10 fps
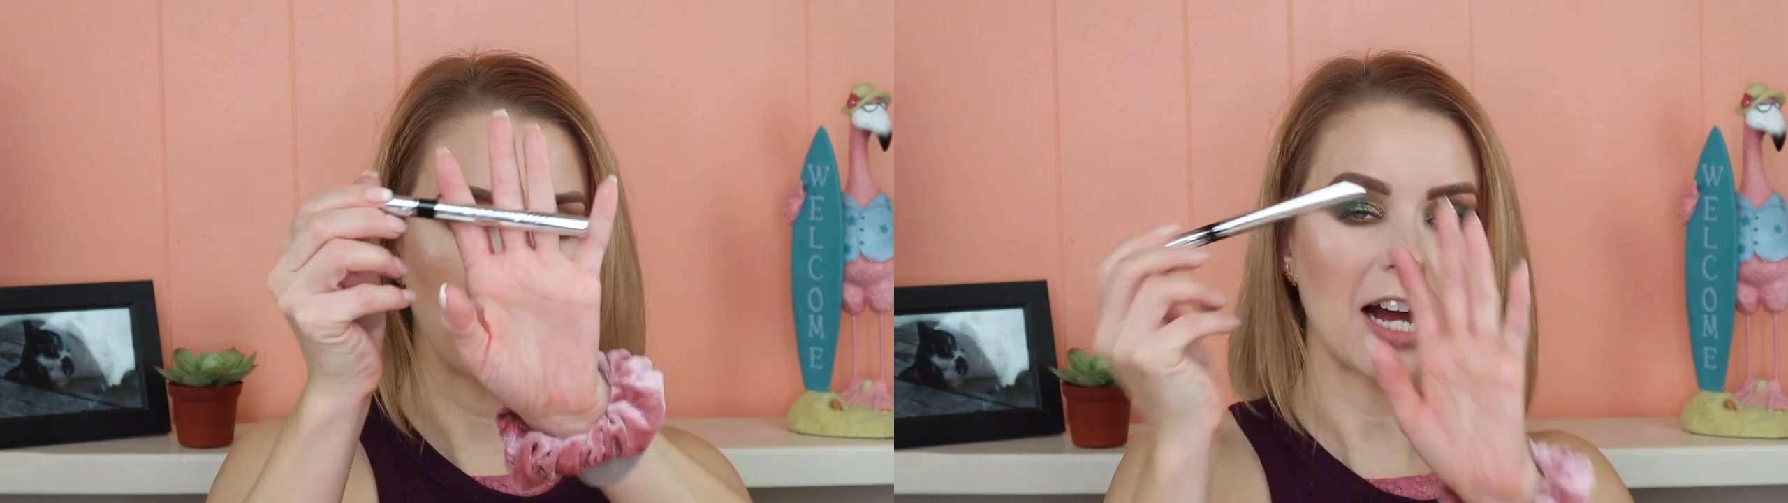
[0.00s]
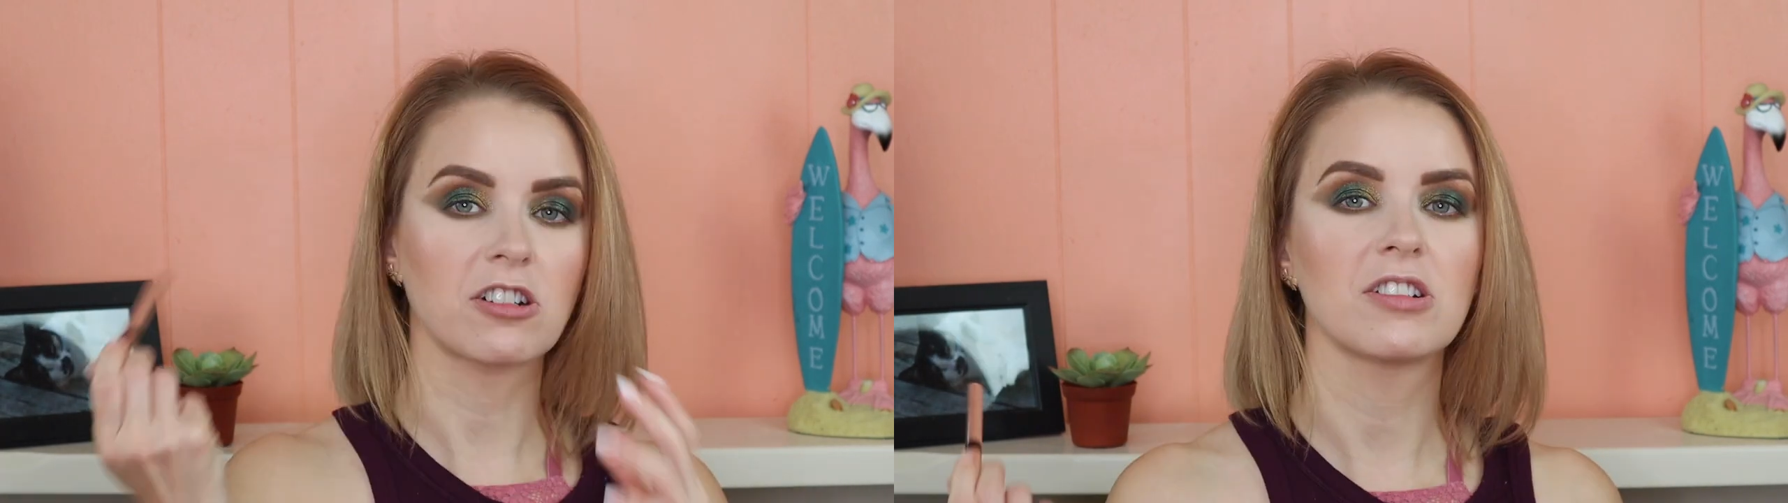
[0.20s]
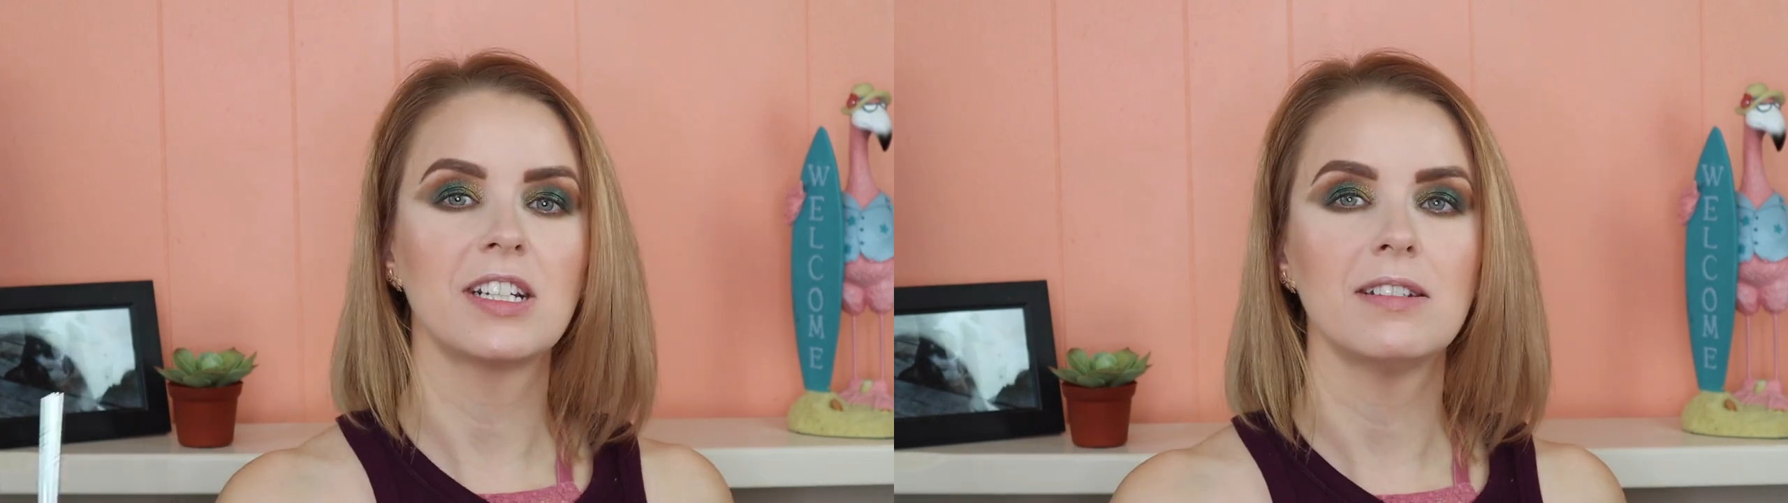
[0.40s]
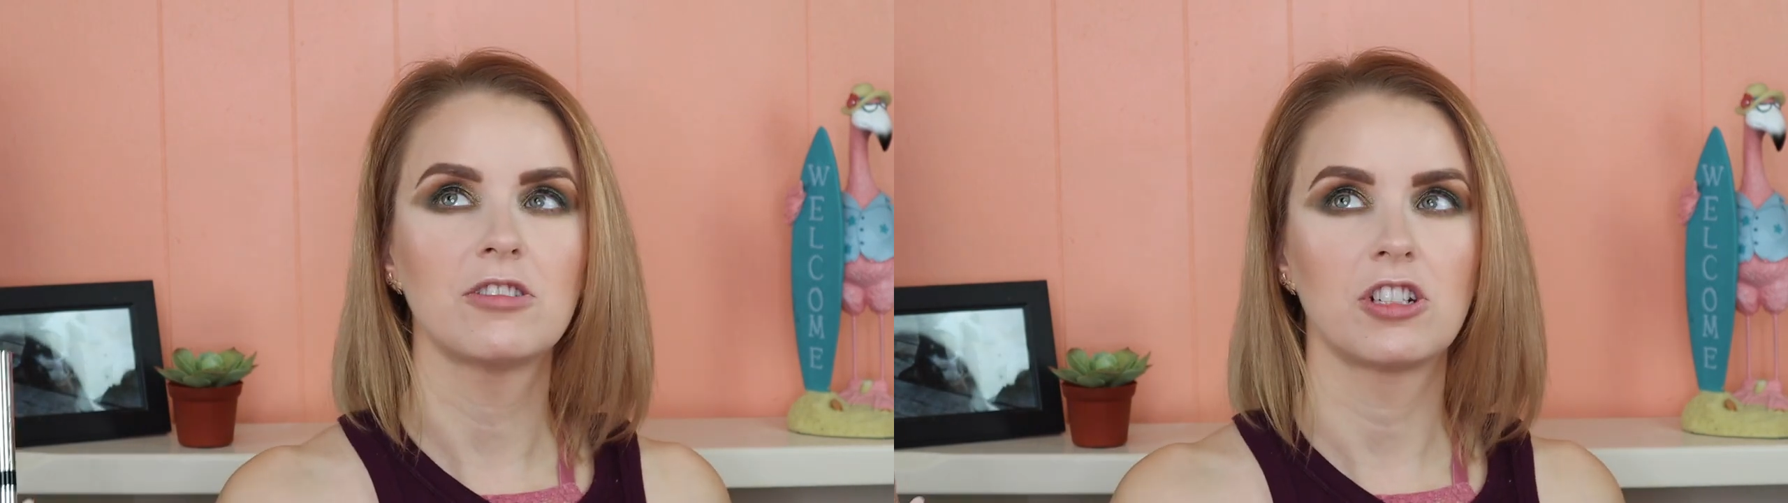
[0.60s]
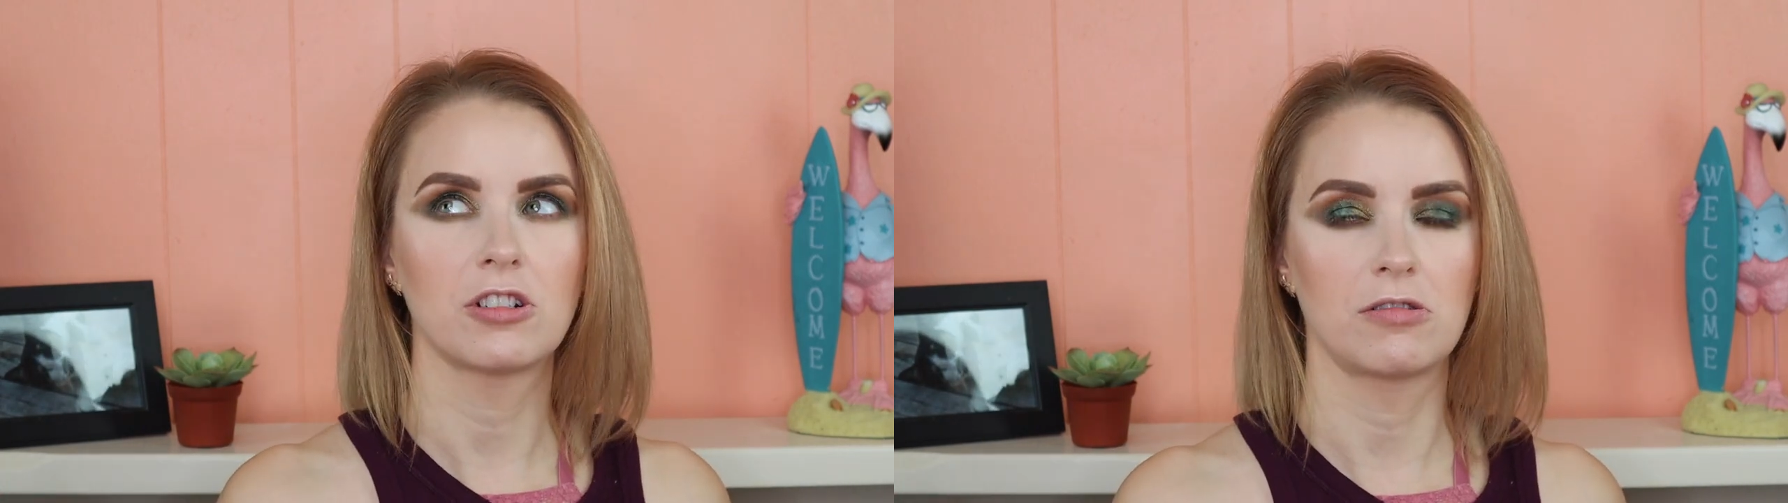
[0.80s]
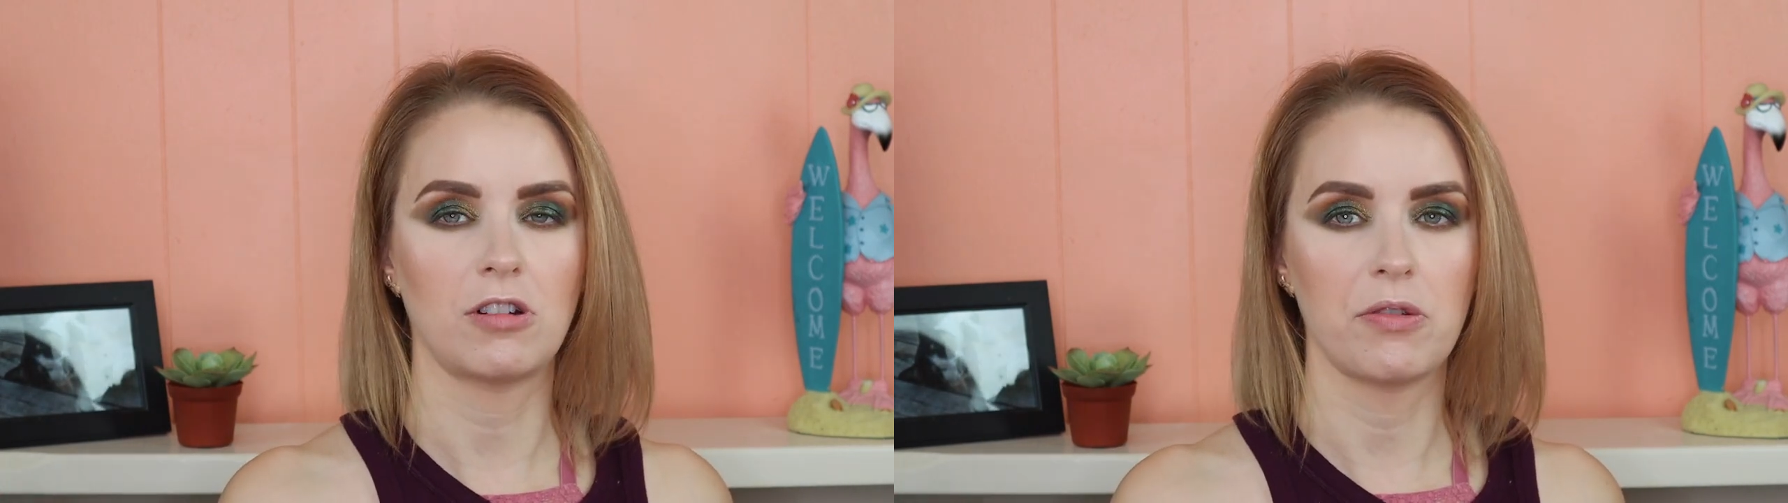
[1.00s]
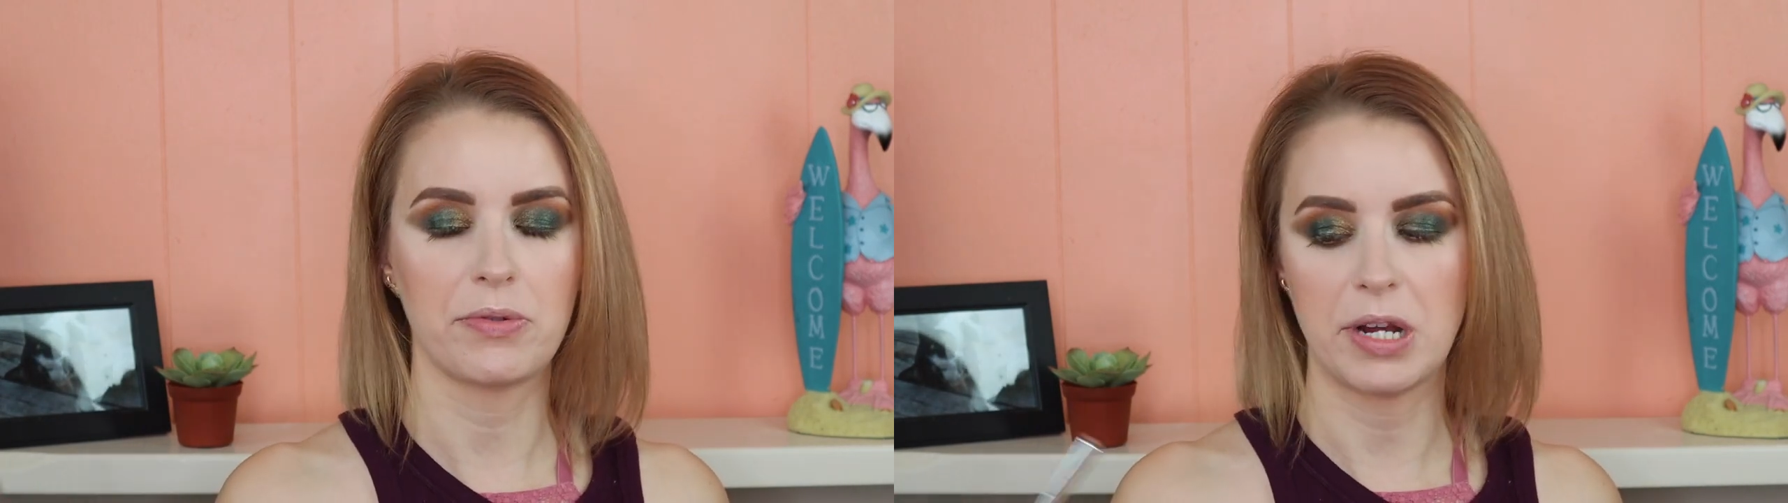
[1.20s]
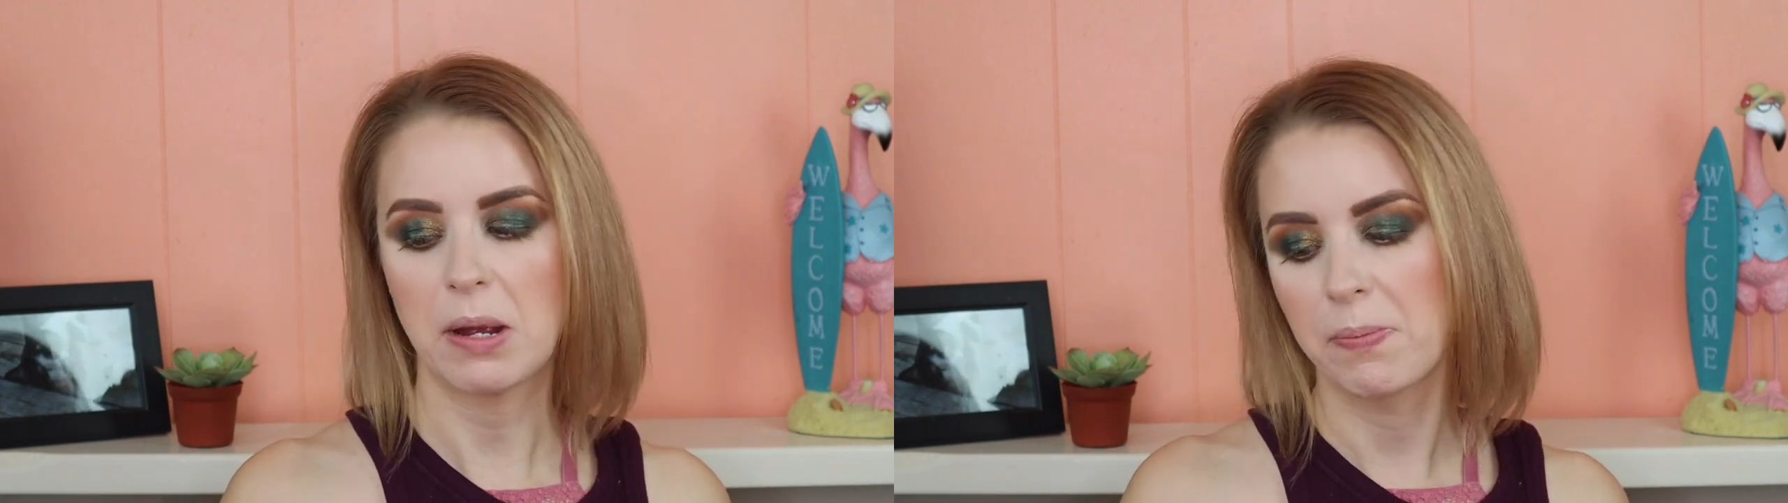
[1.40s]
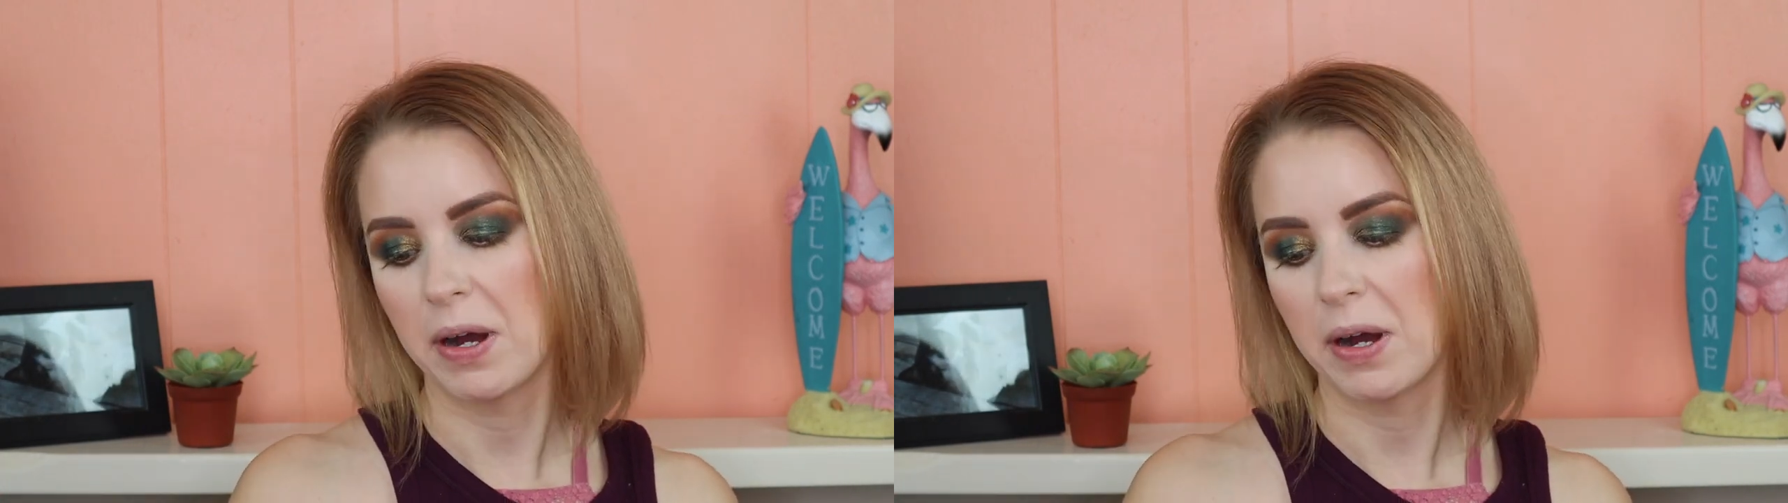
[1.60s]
actually she chose all three,